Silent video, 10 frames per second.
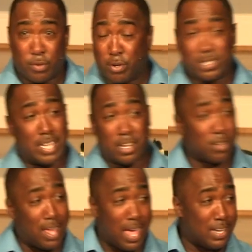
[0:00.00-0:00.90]
If we're going to take
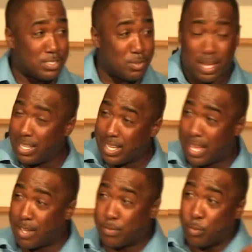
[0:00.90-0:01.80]
on that attitude that he
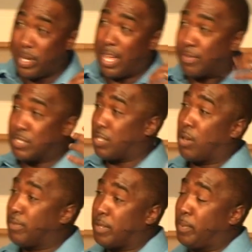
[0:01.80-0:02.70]
have, we have to
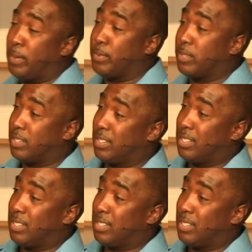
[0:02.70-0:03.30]
serve other people.